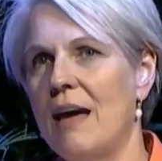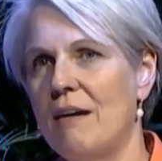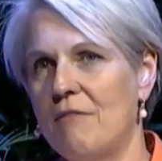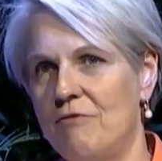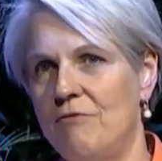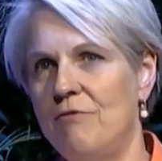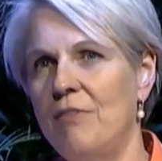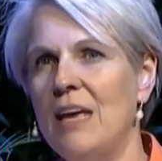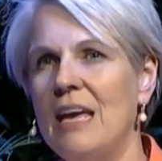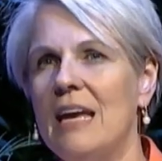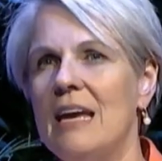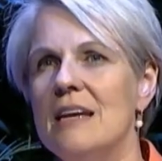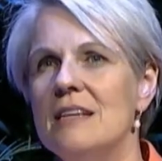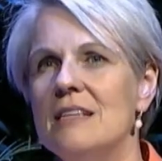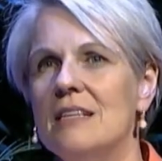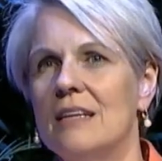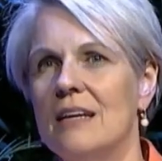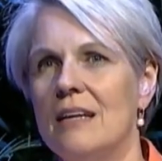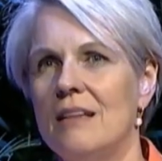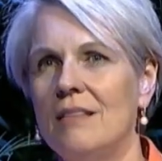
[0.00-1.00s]
feed
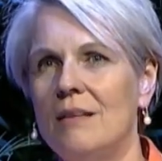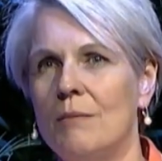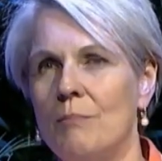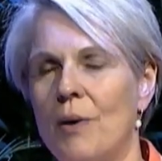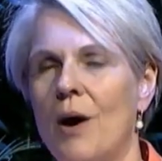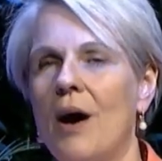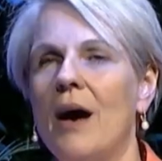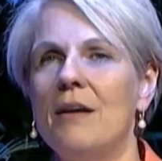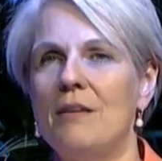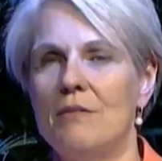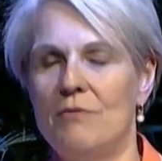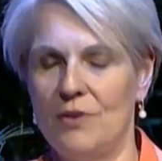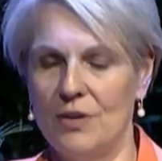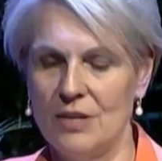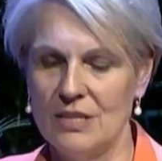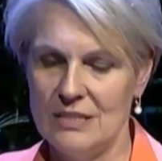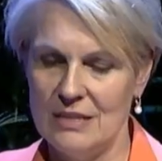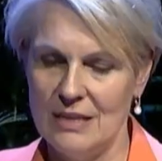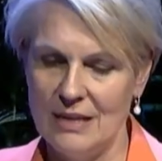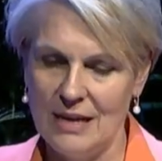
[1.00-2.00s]
the
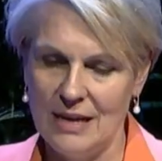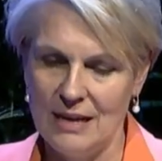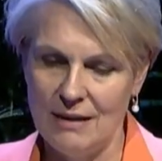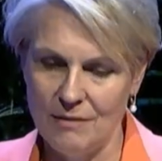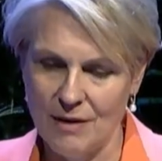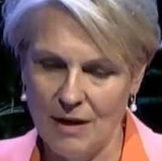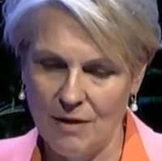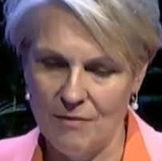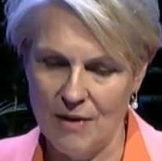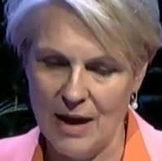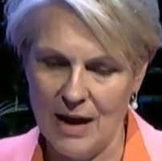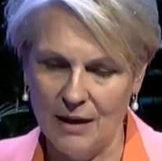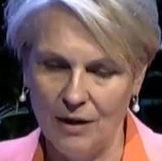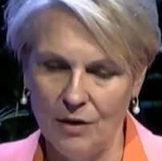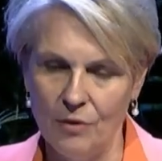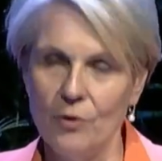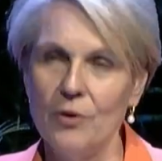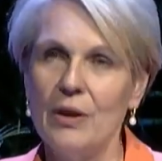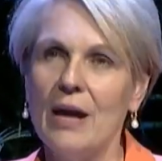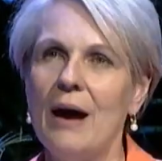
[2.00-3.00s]
biodiversity around
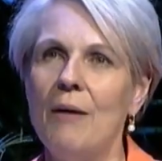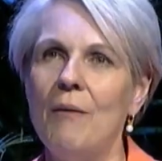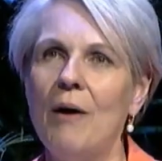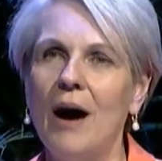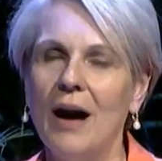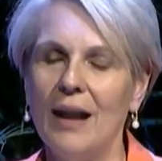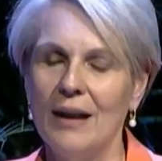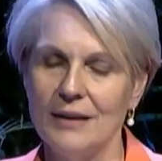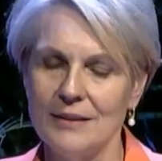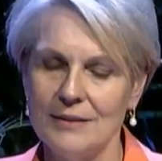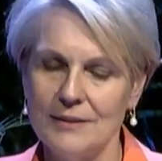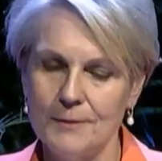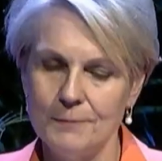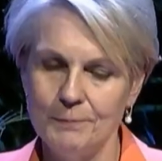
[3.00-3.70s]
Lord Howe Island.